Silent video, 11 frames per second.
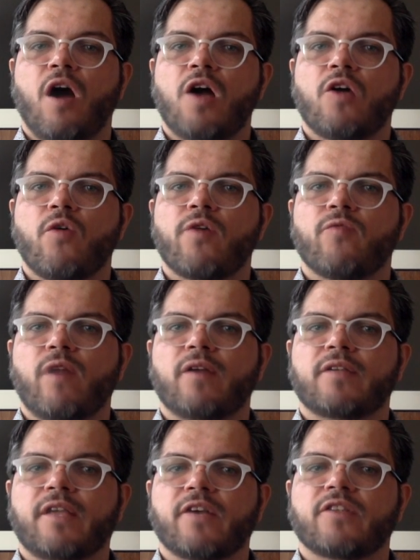ongoing rent
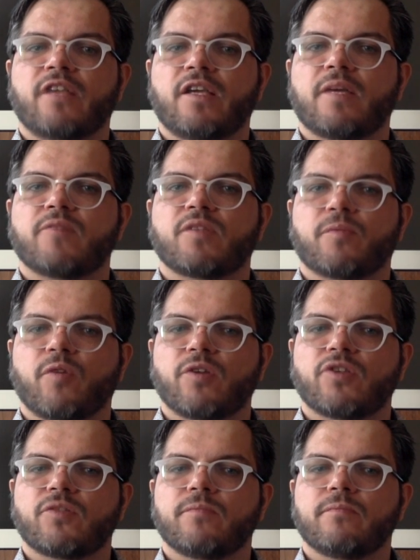geared to income
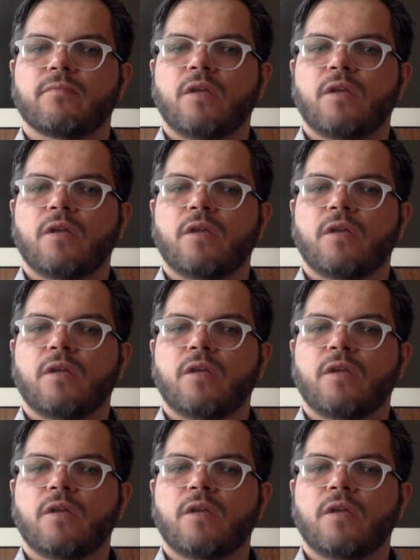supports.